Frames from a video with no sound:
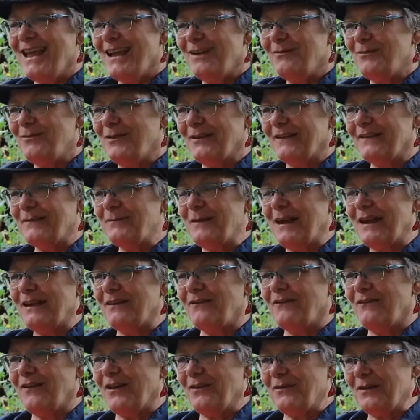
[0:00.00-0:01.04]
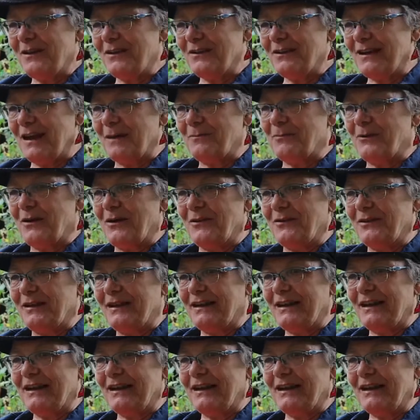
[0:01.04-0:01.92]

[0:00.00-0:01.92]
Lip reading: Was we had a very good librarian,